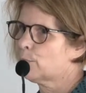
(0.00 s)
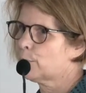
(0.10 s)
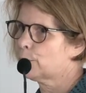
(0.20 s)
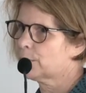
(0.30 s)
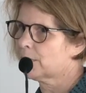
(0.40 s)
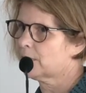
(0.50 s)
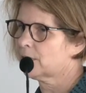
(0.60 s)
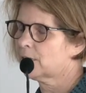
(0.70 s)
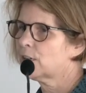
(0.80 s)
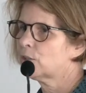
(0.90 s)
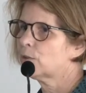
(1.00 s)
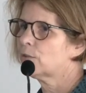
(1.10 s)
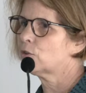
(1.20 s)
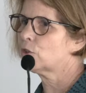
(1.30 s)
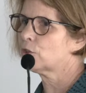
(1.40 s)
important to
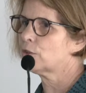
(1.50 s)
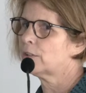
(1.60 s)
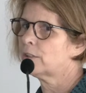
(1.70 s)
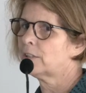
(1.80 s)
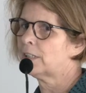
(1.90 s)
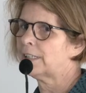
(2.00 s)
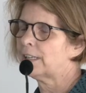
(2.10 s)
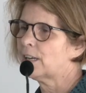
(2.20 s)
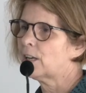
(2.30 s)
ensure that the